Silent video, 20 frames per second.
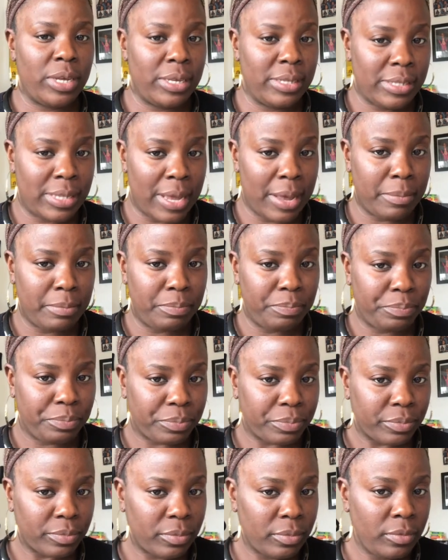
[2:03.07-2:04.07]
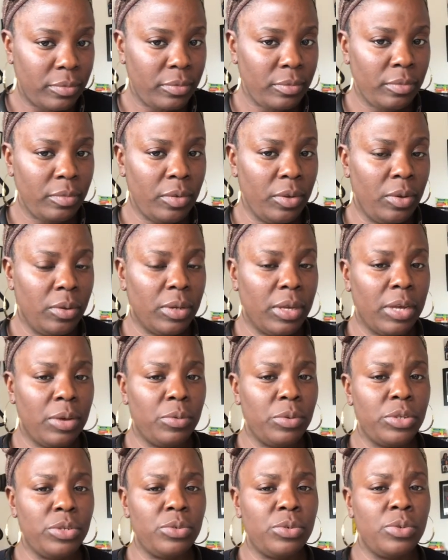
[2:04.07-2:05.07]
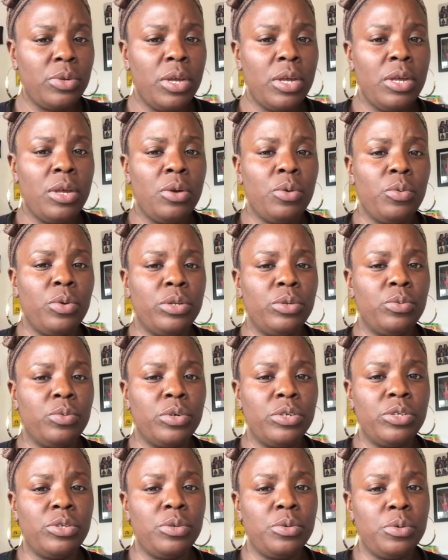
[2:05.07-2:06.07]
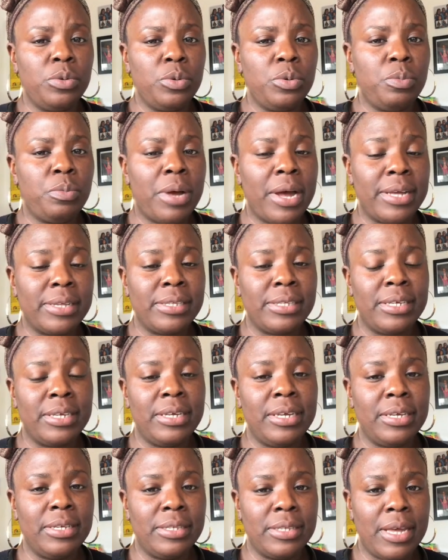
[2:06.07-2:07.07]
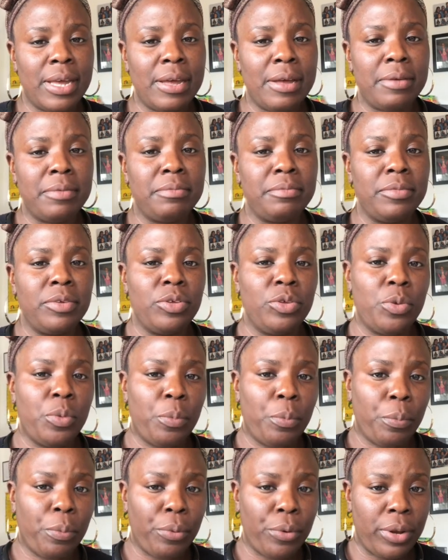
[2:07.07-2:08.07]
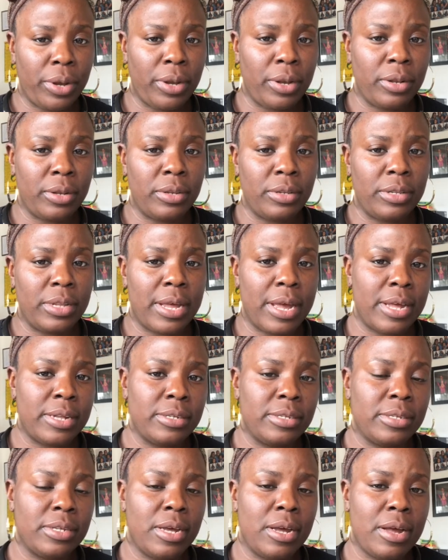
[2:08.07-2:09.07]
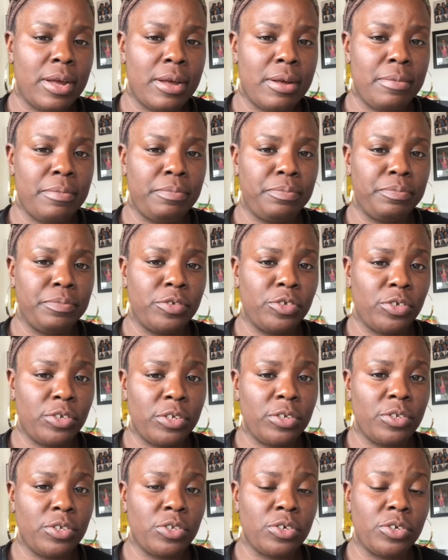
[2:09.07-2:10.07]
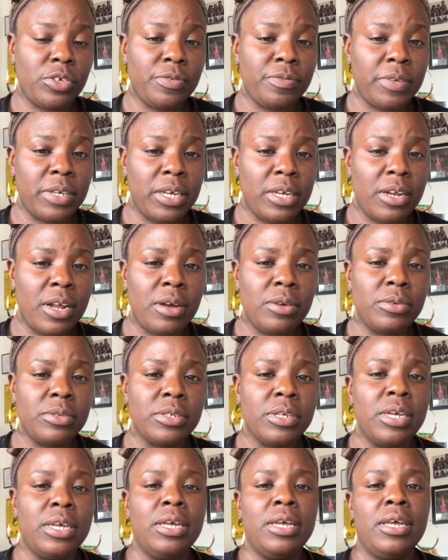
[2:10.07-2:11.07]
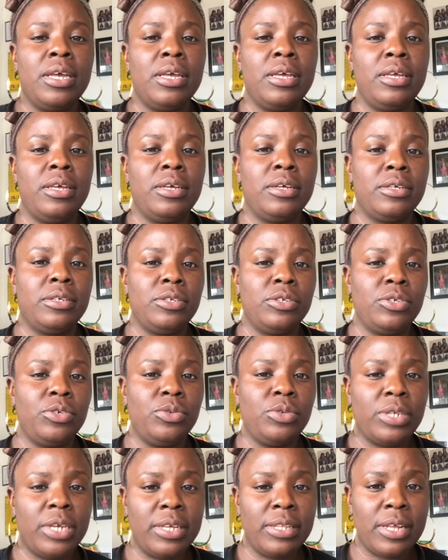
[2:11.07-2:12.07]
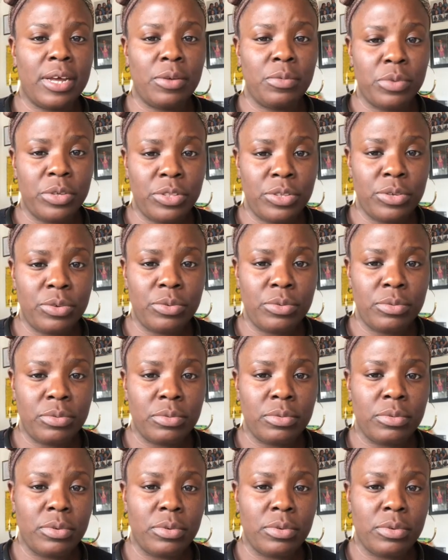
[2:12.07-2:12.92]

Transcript: exam. Okay, once you pass the exam, you print that certificate out, and you take that with you